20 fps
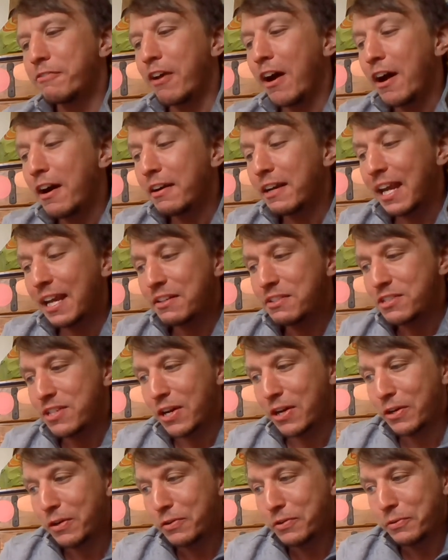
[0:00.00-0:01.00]
Frog and
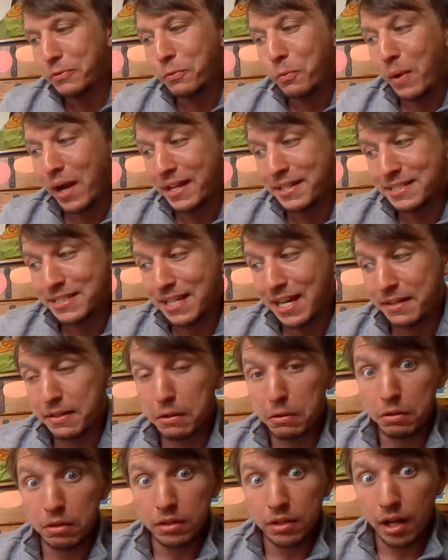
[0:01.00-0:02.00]
Toad went on
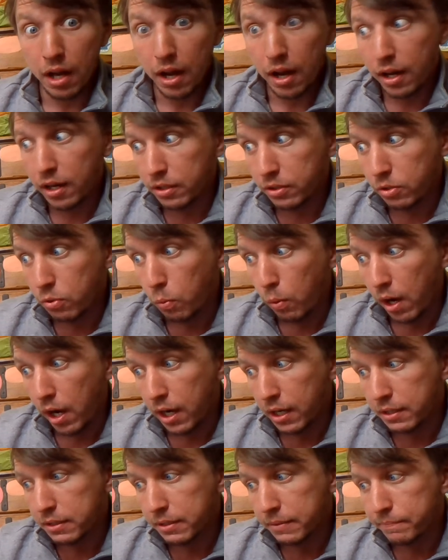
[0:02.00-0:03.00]
a long
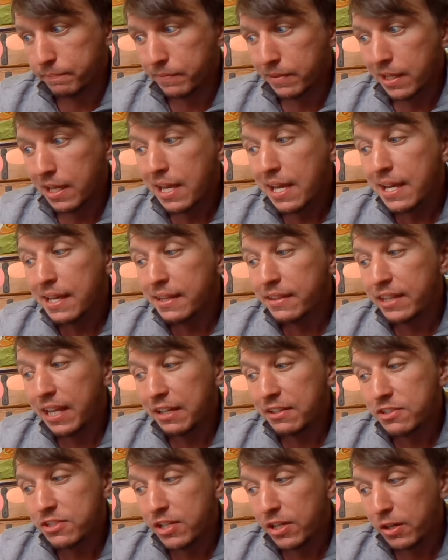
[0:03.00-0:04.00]
walk.
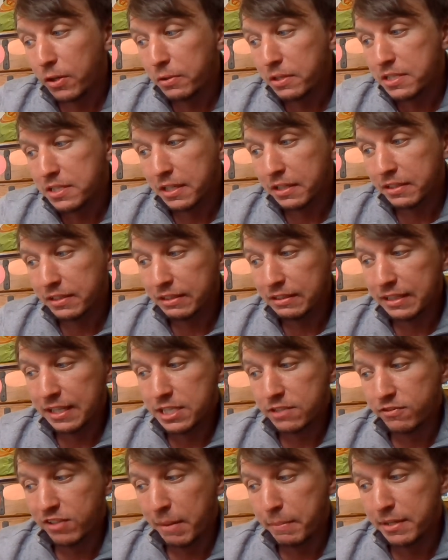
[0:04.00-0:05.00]
Then Toad took the
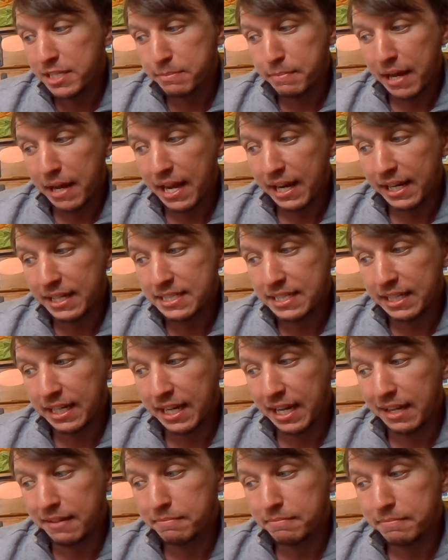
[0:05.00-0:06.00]
list from his pocket
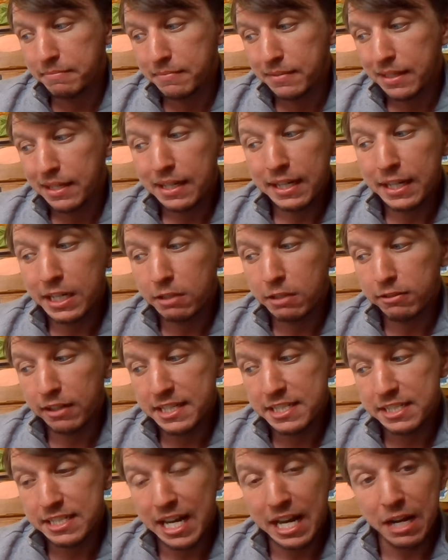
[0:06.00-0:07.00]
again. He
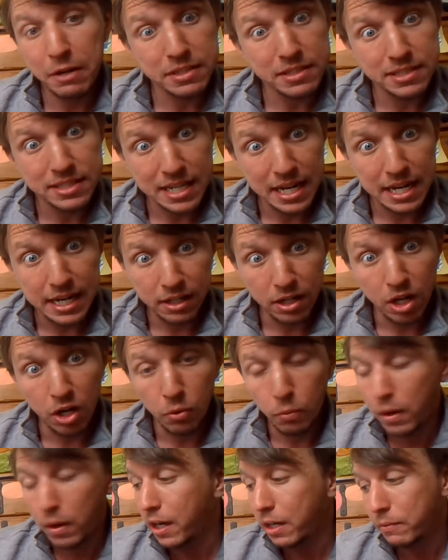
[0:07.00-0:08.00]
crossed out, Take
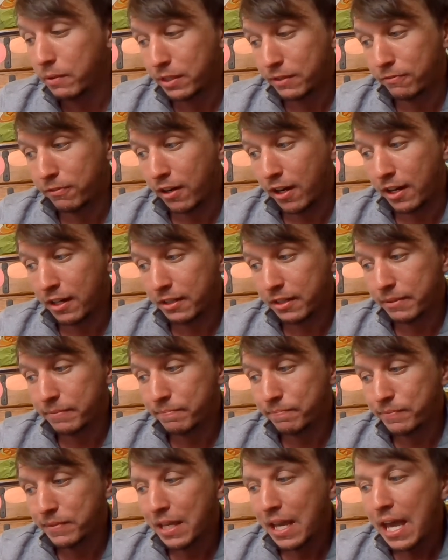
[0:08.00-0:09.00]
a walk with Frog.